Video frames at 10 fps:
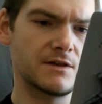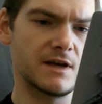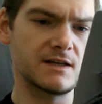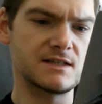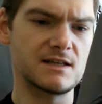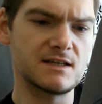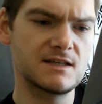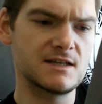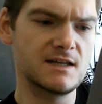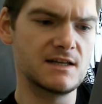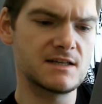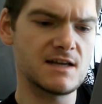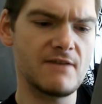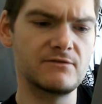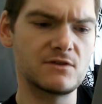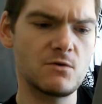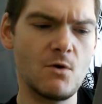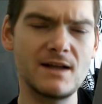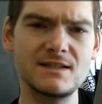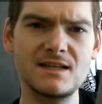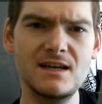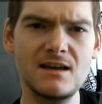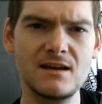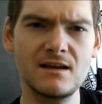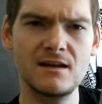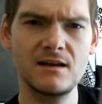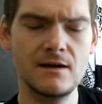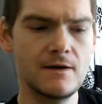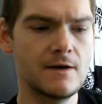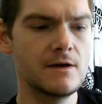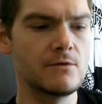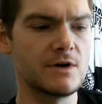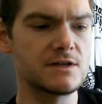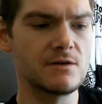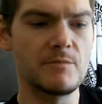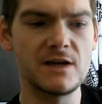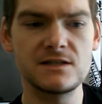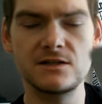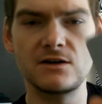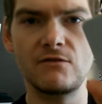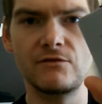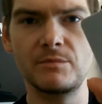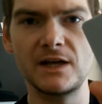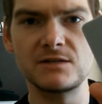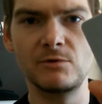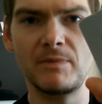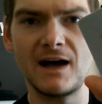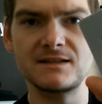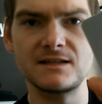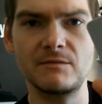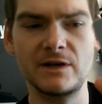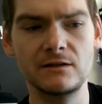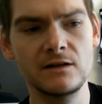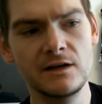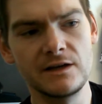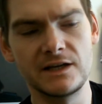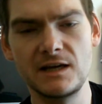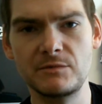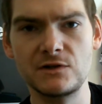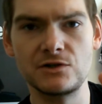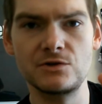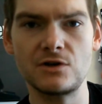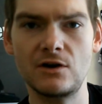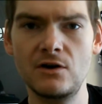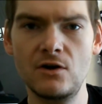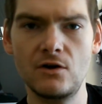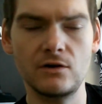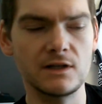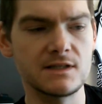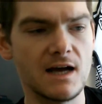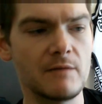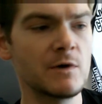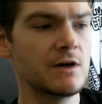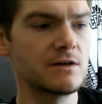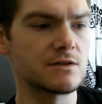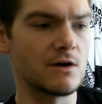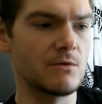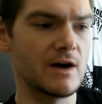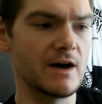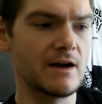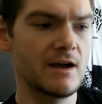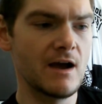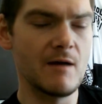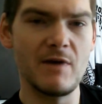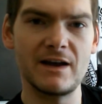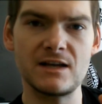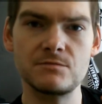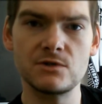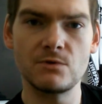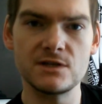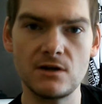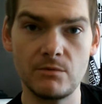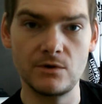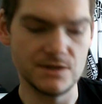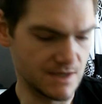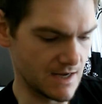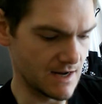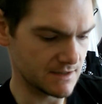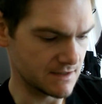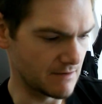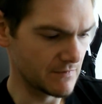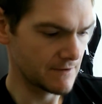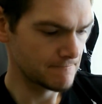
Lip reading: think it's the C720, which basically got replaceable pads in the middle. You keep the shoes on all the time, so I might get some Swiss stop ones in there next time.